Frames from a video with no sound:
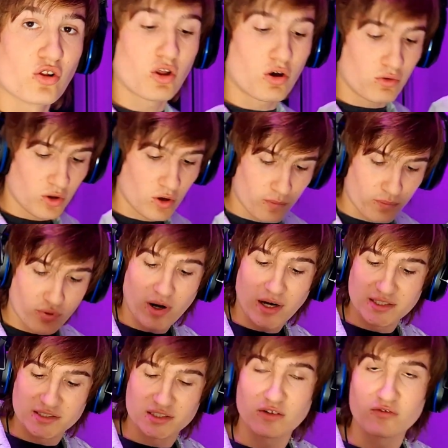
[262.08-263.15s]
Low
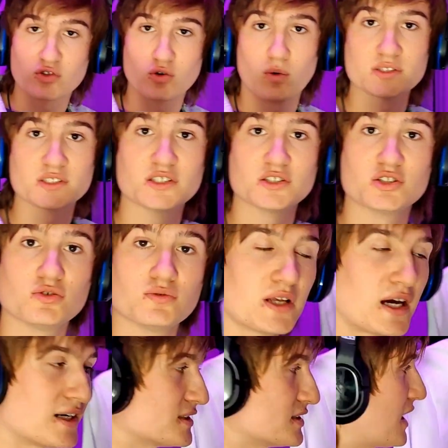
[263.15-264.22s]
price of
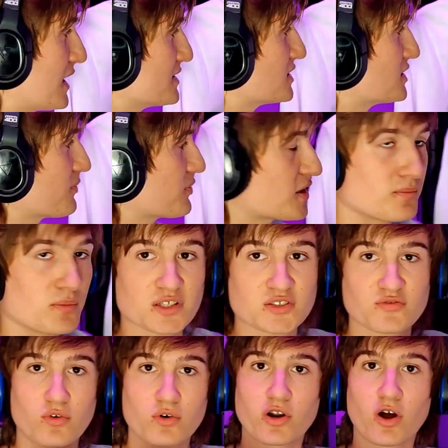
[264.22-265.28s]
$22.99 something plus
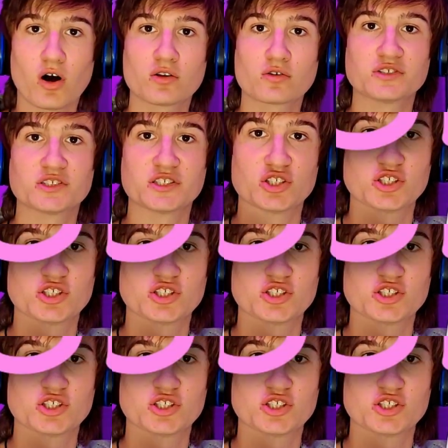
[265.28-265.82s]
$4 in